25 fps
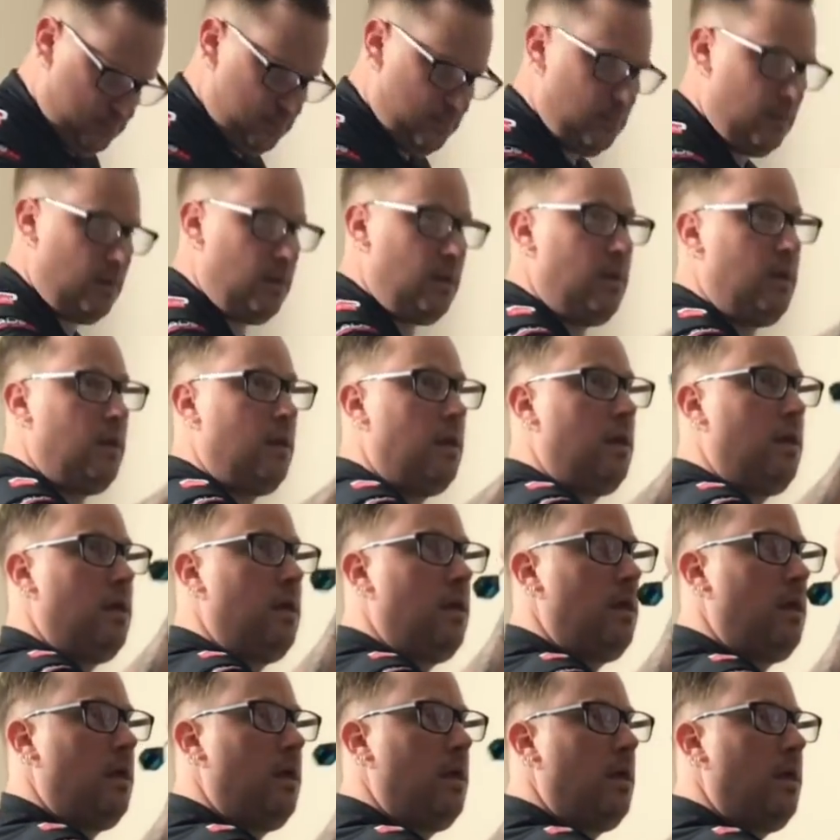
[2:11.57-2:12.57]

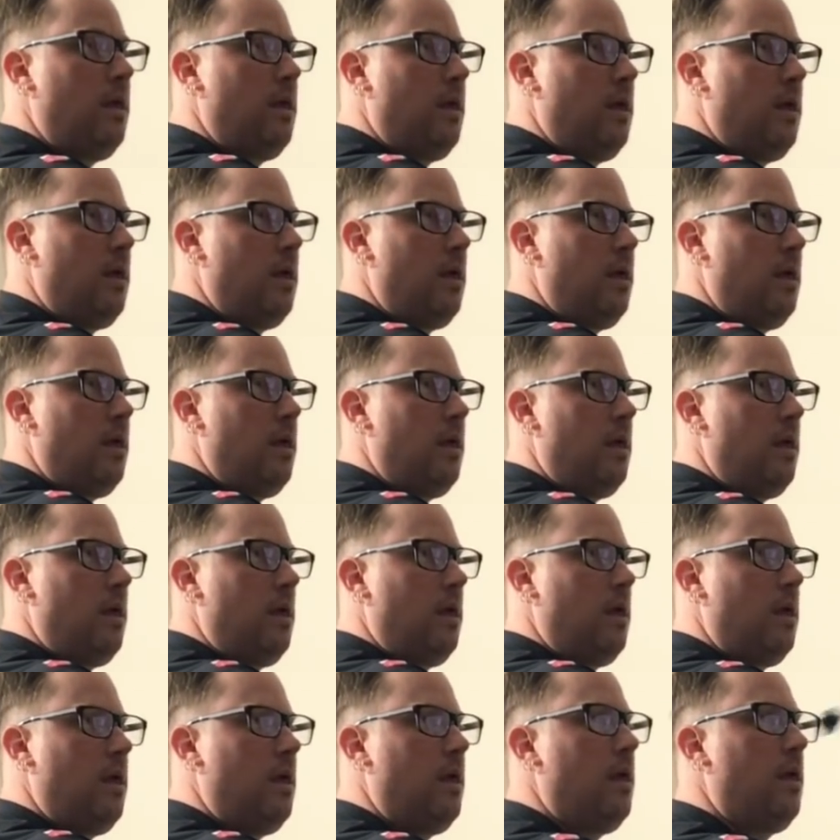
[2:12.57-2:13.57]

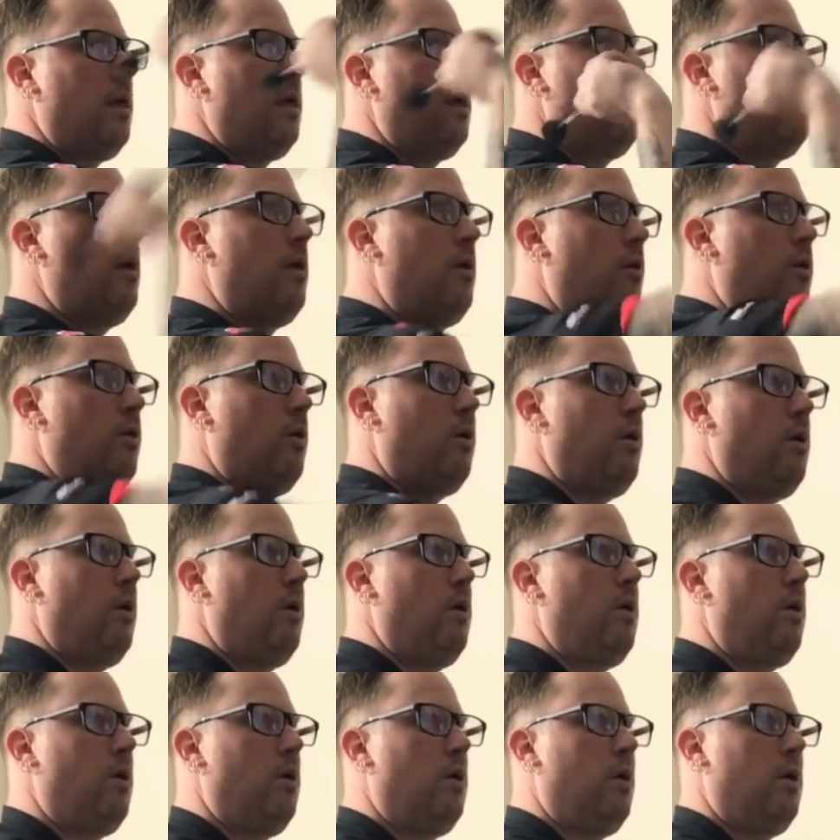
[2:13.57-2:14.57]

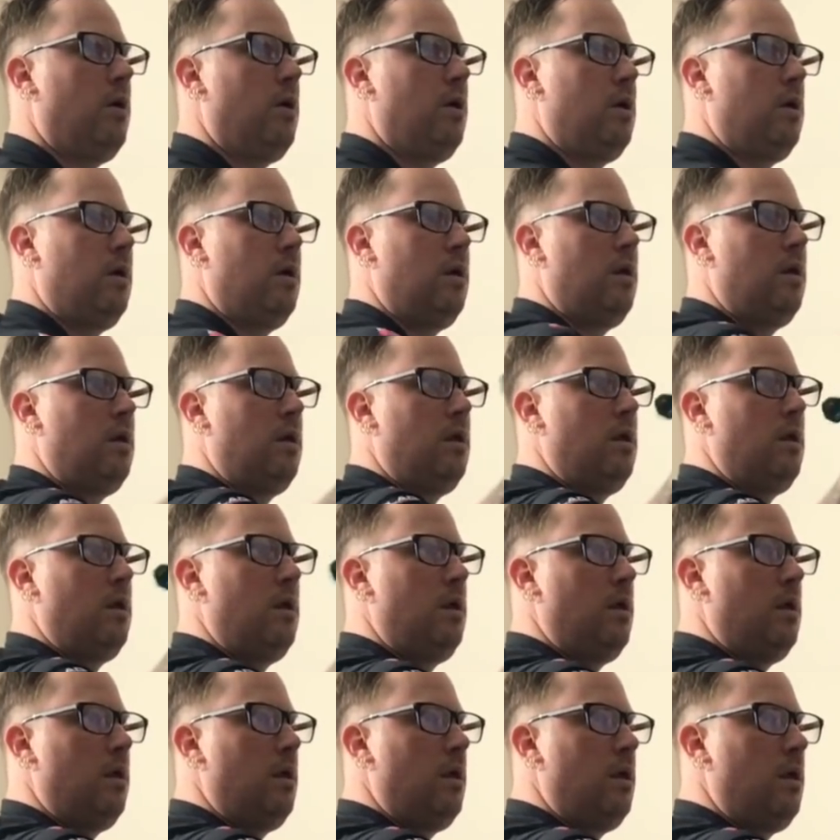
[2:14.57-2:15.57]

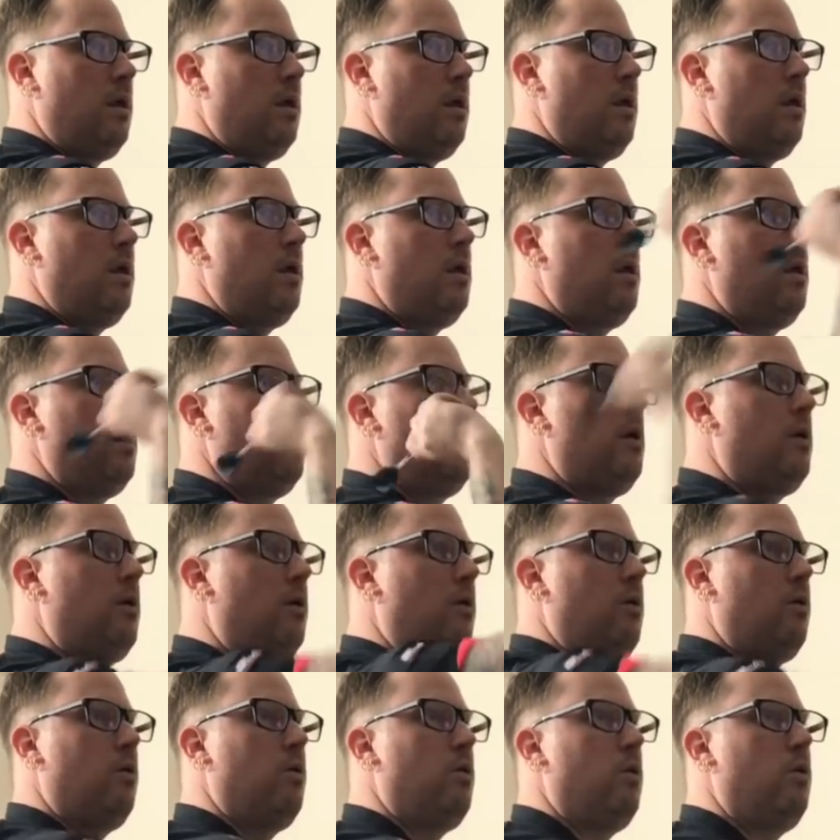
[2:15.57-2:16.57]

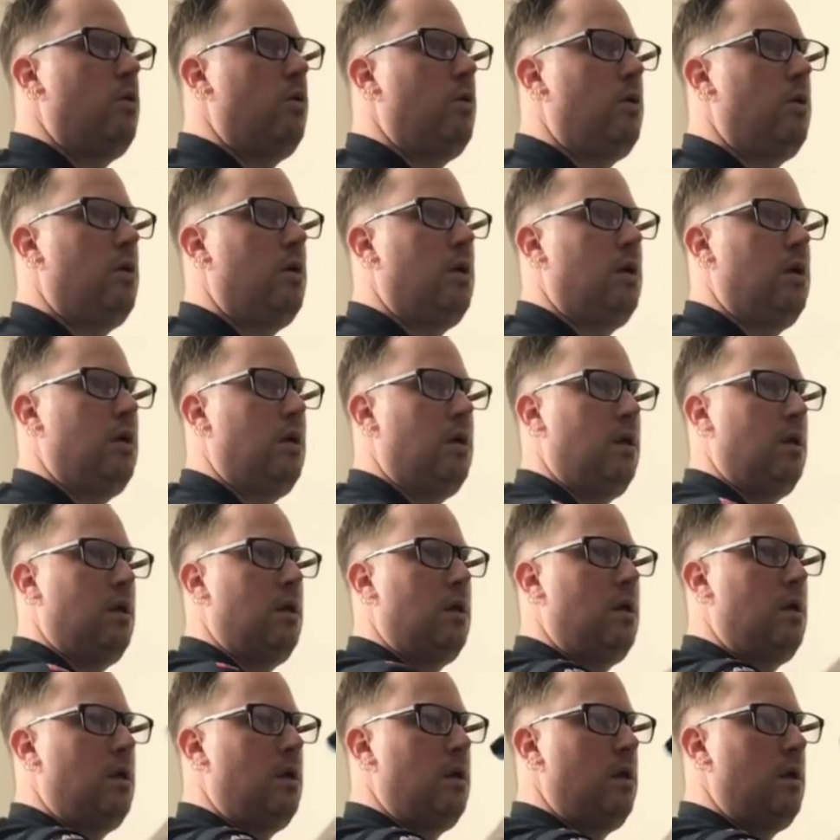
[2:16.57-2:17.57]

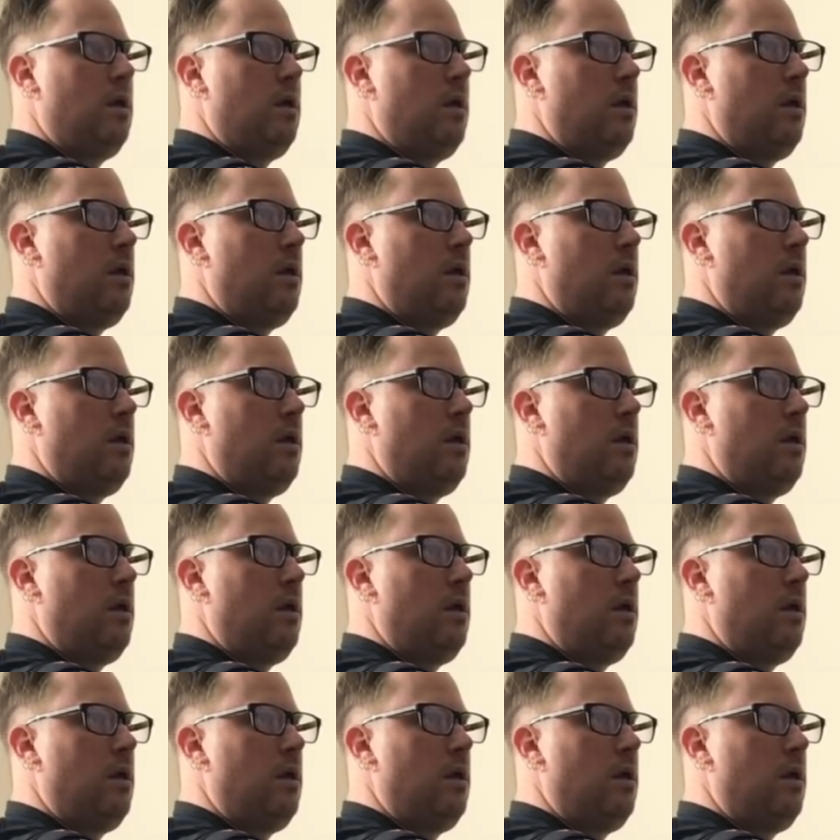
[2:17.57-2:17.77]
Nothing is said.